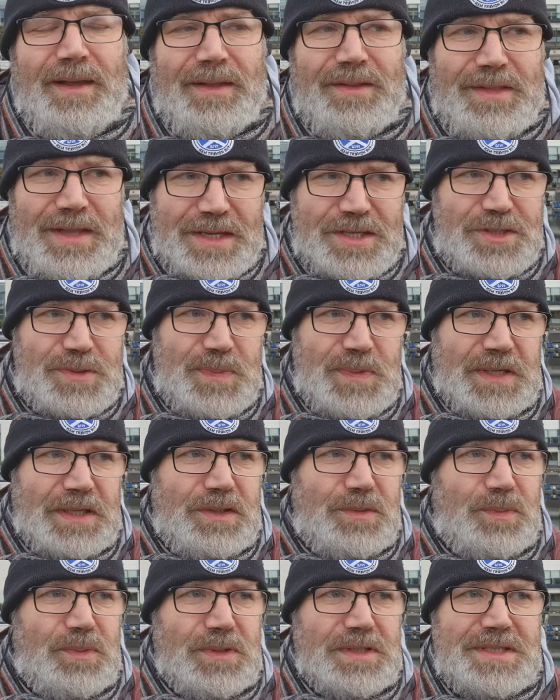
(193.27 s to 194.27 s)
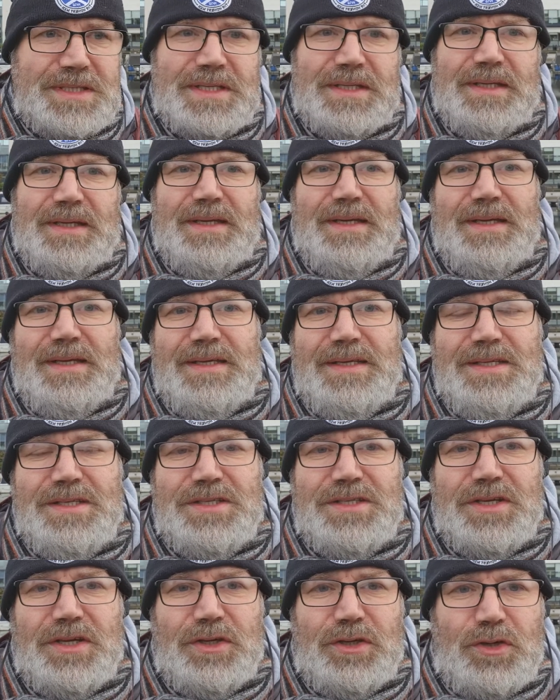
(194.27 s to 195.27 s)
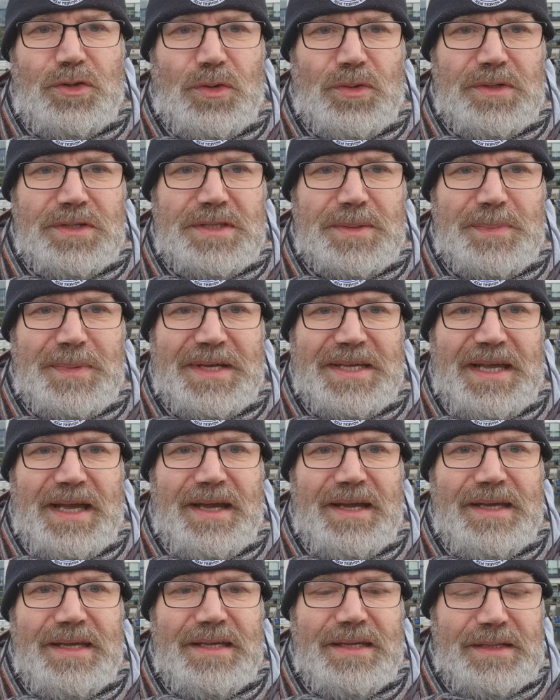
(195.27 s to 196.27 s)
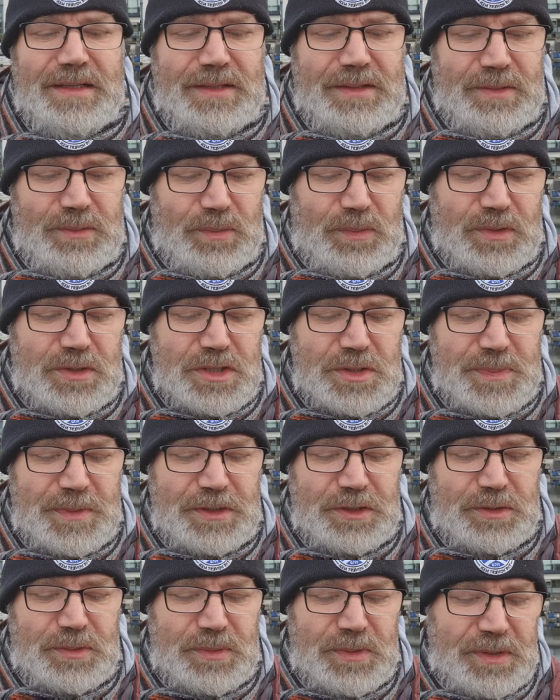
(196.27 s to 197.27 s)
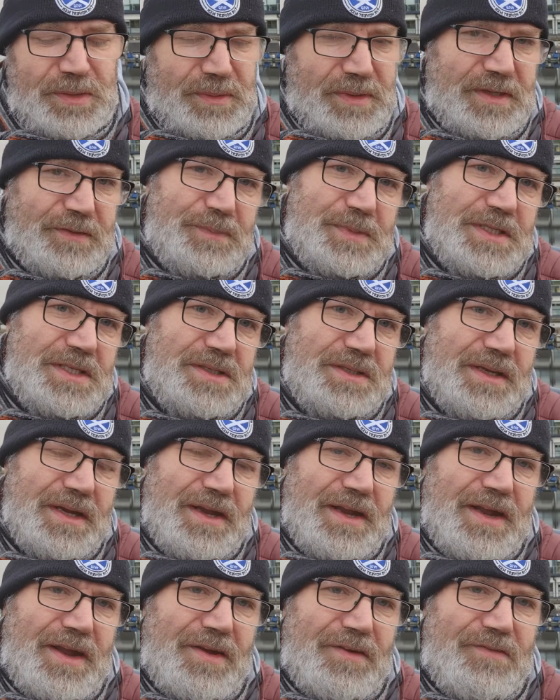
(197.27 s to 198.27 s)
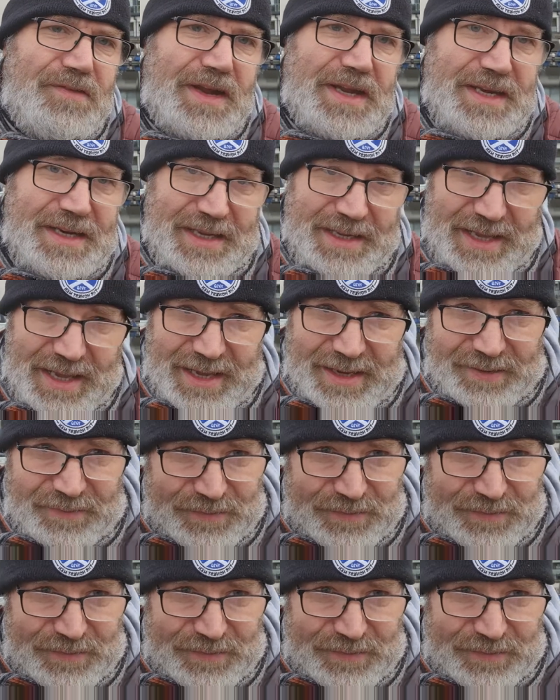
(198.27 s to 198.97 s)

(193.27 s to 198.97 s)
this week, what has caught my eye and what's been going on, I've been writing again